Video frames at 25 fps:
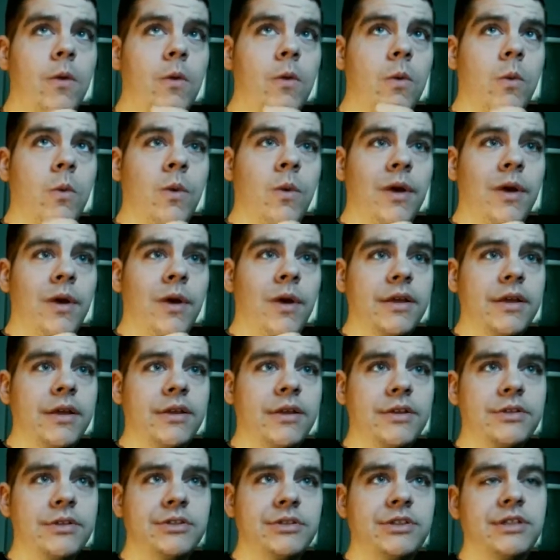what it
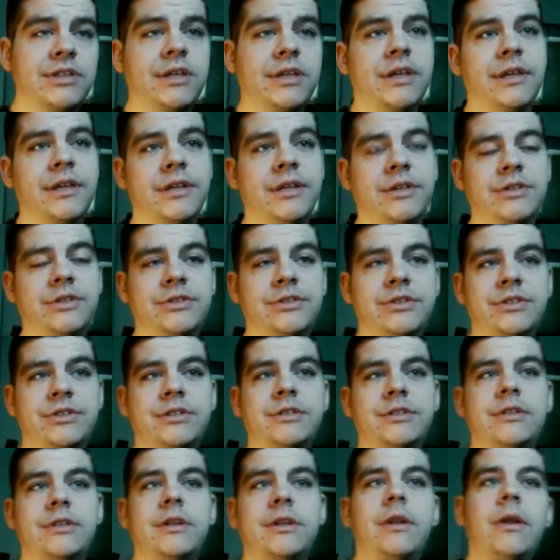is, I
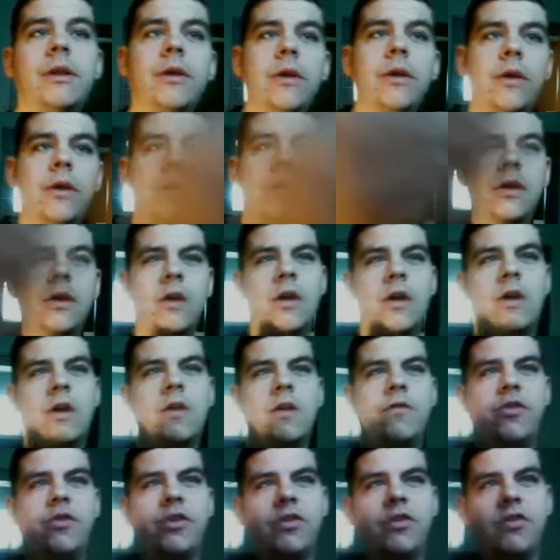don't
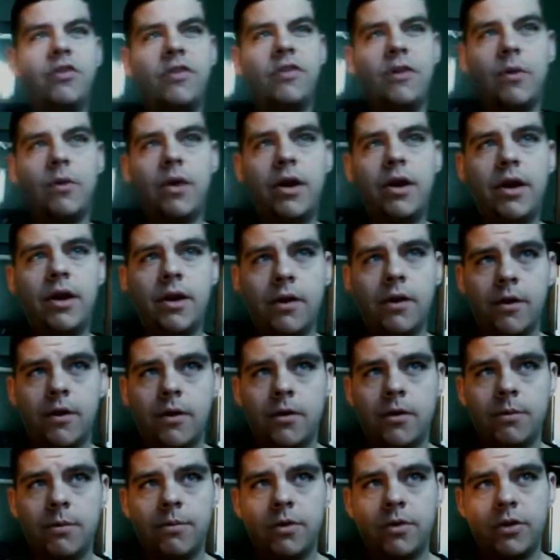know if you can see right
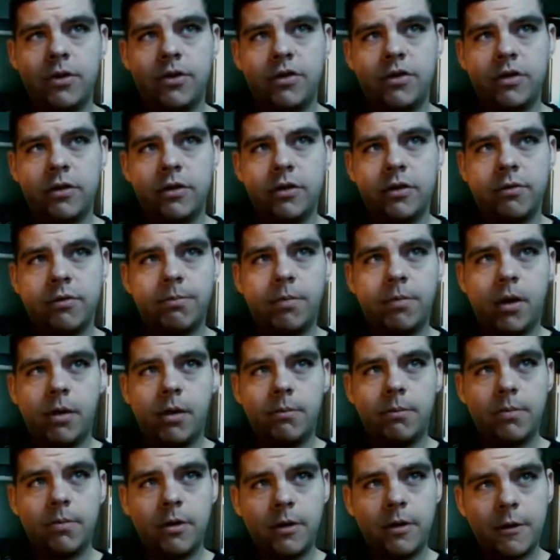here, but you see this
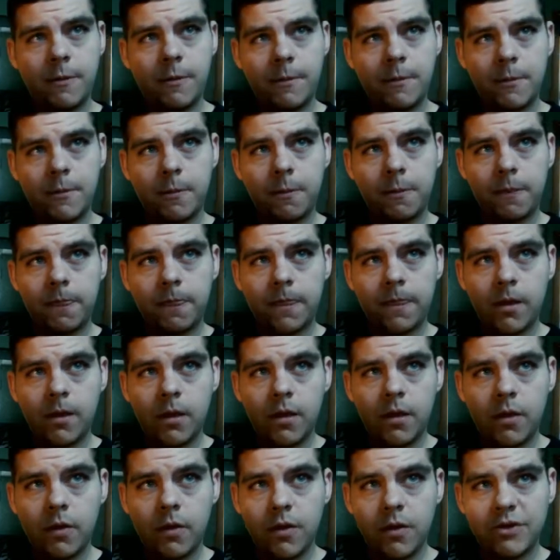bump.
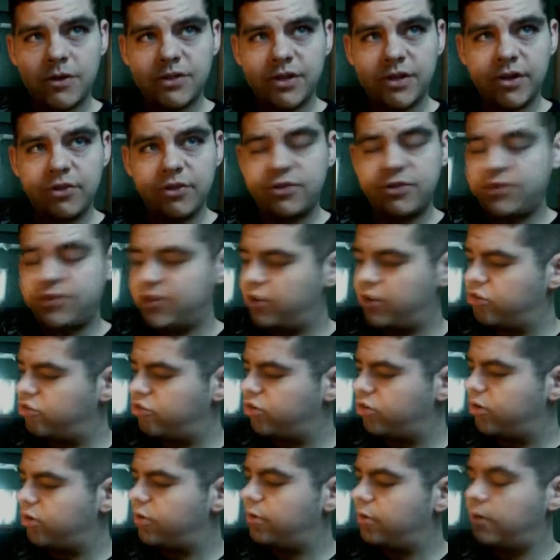There's an
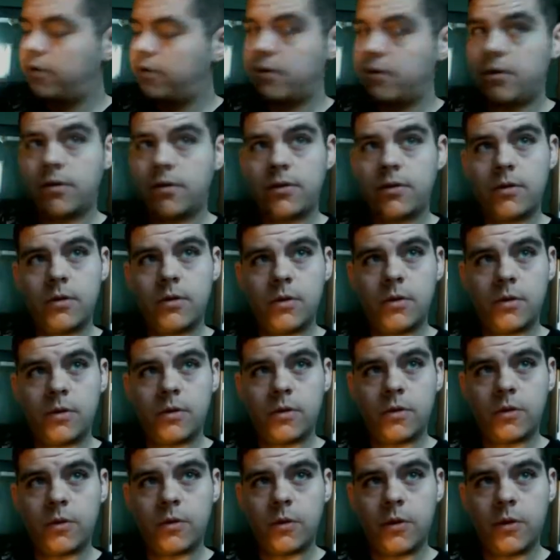incision
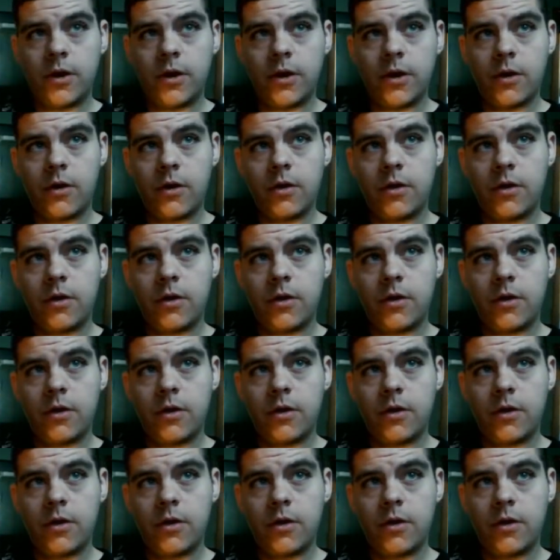through here.